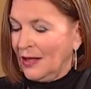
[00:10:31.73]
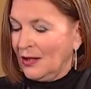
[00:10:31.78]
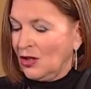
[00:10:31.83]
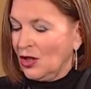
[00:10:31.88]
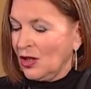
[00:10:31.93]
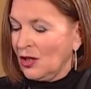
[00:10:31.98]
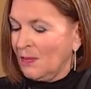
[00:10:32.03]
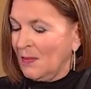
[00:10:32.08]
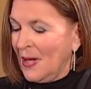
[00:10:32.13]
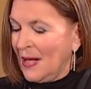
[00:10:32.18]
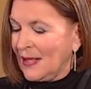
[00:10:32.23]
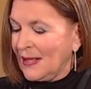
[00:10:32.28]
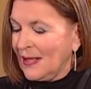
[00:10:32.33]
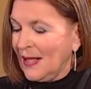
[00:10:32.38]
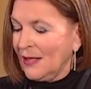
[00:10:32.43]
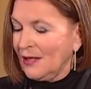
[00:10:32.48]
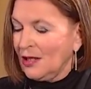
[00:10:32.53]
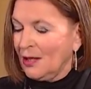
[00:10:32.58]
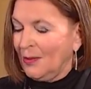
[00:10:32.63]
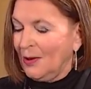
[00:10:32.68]
it just makes
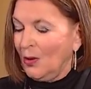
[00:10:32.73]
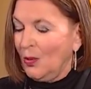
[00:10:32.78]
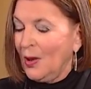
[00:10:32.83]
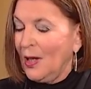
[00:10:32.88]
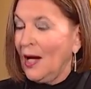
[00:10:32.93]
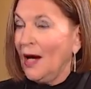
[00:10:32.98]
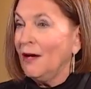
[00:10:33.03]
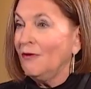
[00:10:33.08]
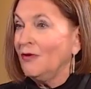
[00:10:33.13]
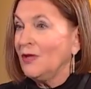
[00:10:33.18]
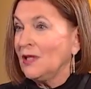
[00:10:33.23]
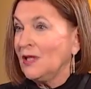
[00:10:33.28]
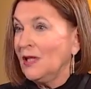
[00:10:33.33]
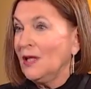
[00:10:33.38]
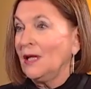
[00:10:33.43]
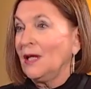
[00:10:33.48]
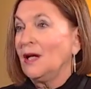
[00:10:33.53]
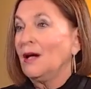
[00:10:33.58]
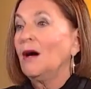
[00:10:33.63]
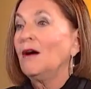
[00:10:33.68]
sense to me. We have a
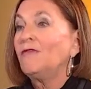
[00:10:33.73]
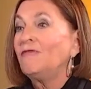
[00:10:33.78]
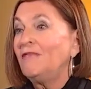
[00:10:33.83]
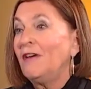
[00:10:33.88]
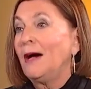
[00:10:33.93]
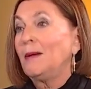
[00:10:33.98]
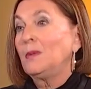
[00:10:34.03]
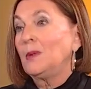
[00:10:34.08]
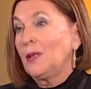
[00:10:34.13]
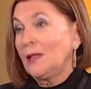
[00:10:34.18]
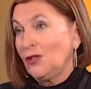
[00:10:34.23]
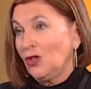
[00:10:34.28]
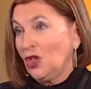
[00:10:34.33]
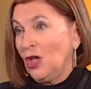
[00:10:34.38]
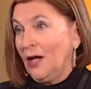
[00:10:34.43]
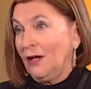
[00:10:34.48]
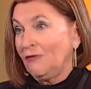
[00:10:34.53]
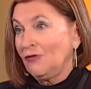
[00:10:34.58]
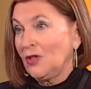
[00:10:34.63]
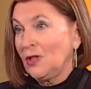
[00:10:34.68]
city of fabulous
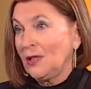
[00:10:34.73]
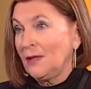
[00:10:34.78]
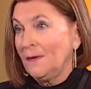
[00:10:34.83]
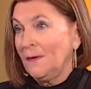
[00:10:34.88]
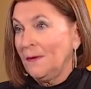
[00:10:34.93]
chefs.